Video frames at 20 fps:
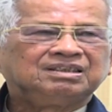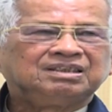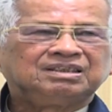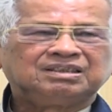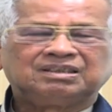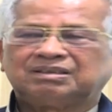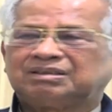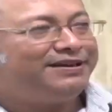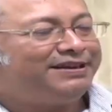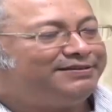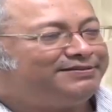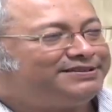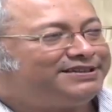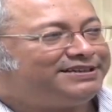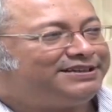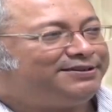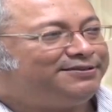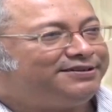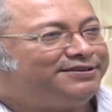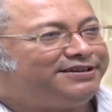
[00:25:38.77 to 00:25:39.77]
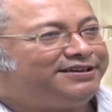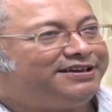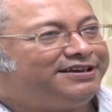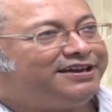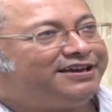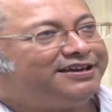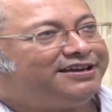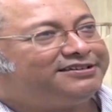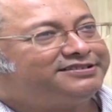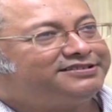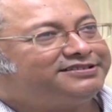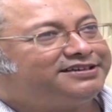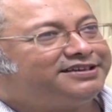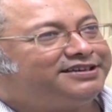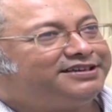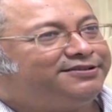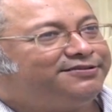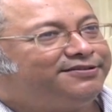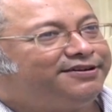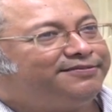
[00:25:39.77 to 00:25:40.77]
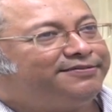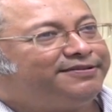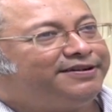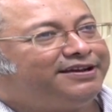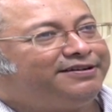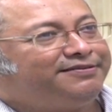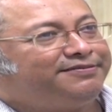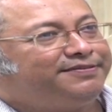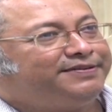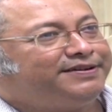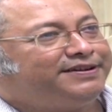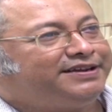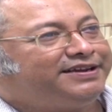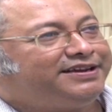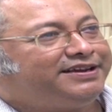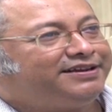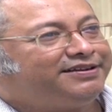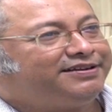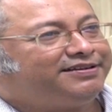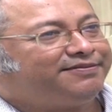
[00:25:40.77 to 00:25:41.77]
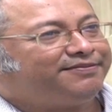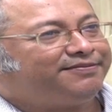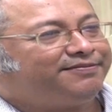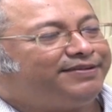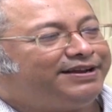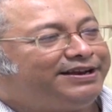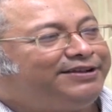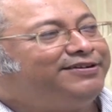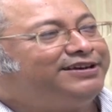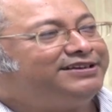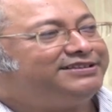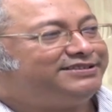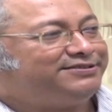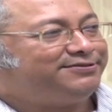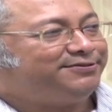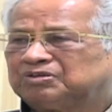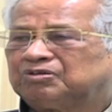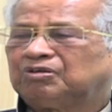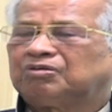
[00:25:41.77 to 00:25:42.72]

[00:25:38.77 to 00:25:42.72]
People believe that you have helped me in many ways when